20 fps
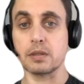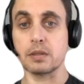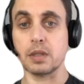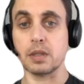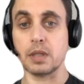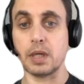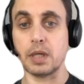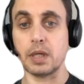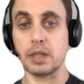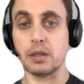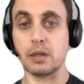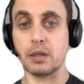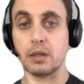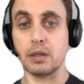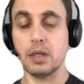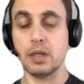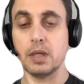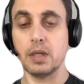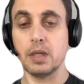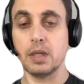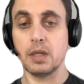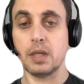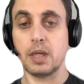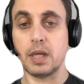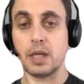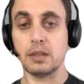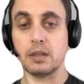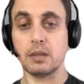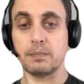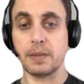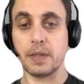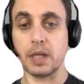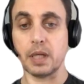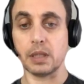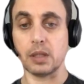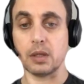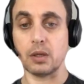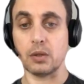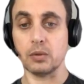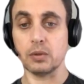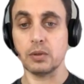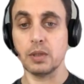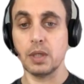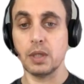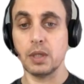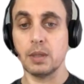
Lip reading: the header and the payload,